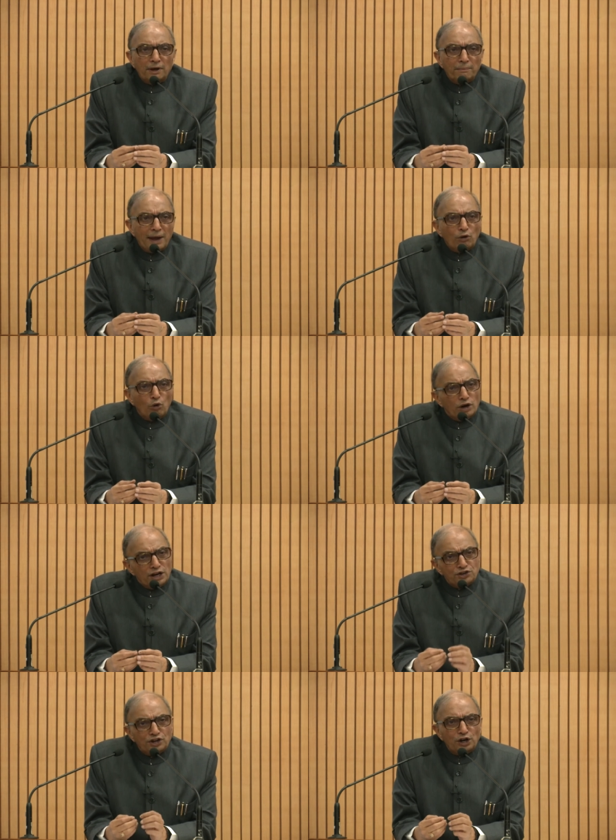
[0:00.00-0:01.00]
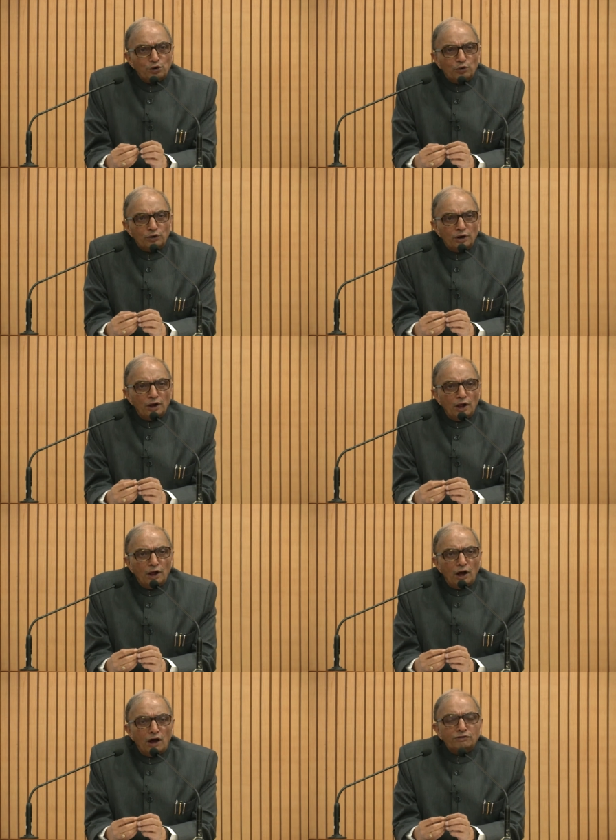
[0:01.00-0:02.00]
my own institute
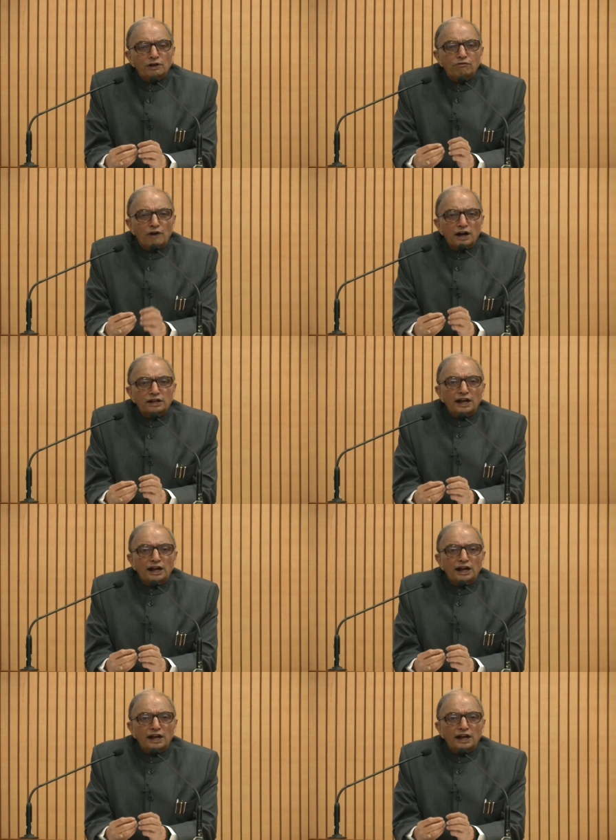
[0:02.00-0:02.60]
of the work